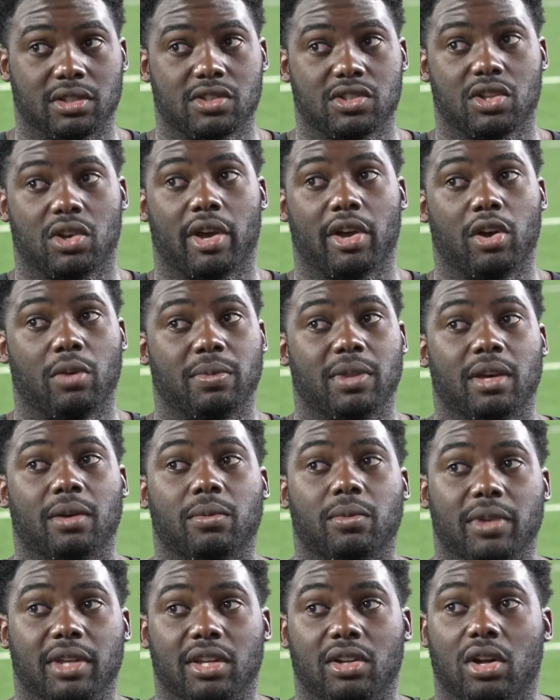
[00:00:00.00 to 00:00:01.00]
So I hope that
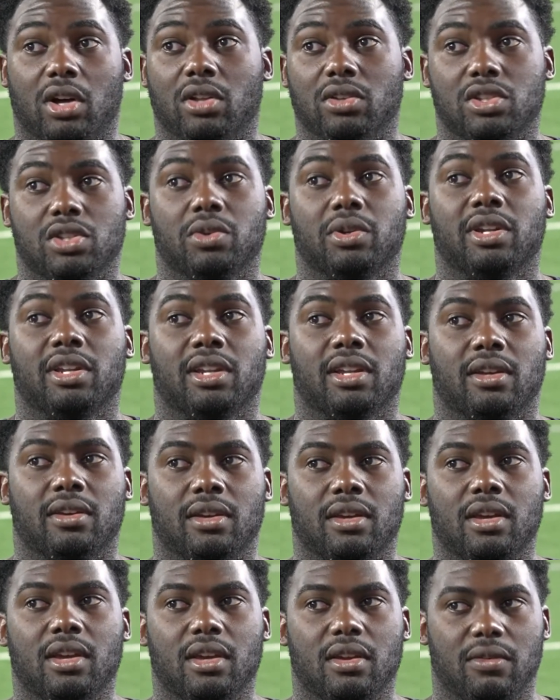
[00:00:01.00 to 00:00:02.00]
we can all do it in a
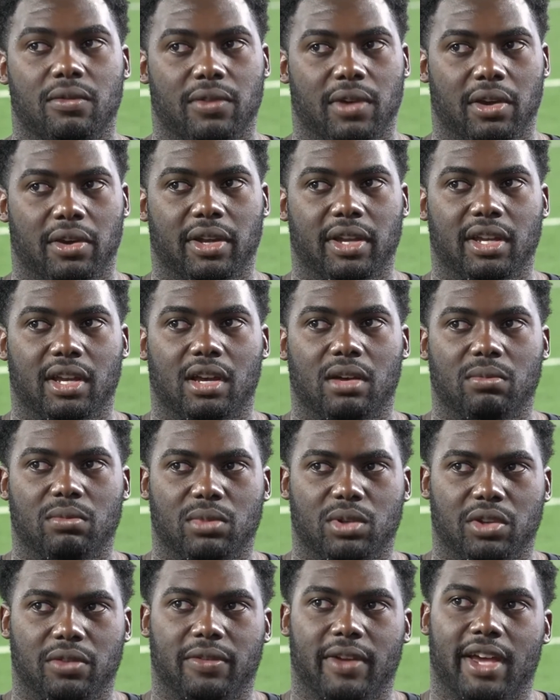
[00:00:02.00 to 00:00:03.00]
very
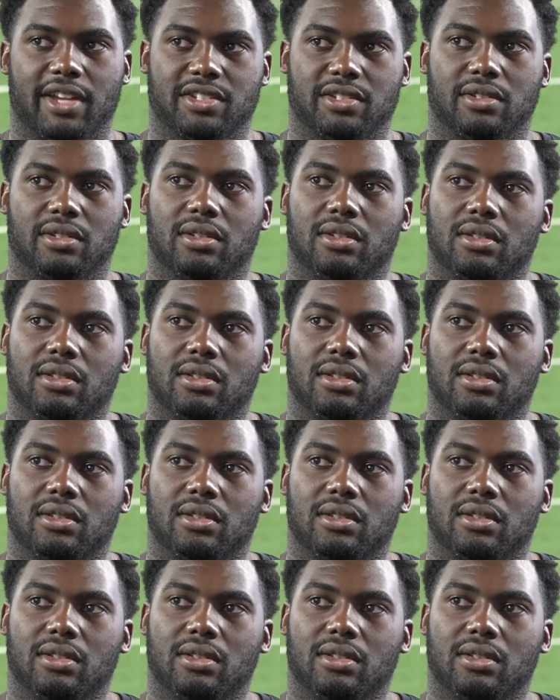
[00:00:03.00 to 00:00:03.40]
good fashion.